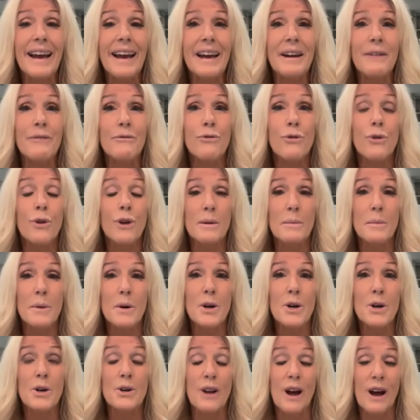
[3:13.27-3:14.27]
a
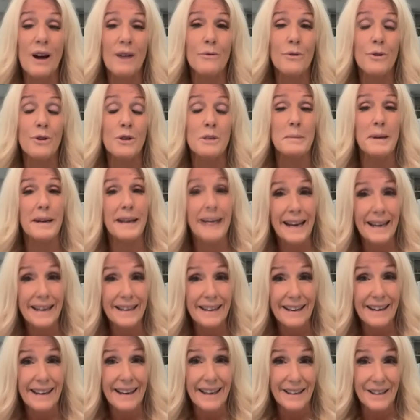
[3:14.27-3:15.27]
former law enforcement
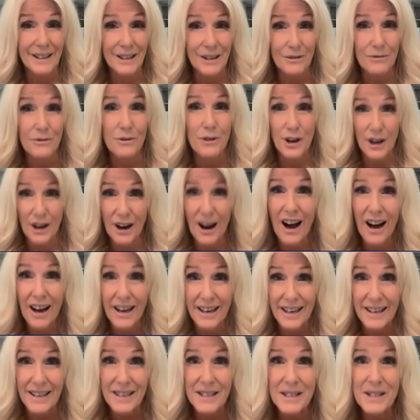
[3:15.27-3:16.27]
canine handler for
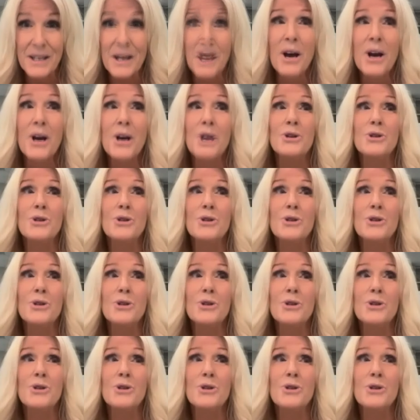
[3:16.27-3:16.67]
narcotics.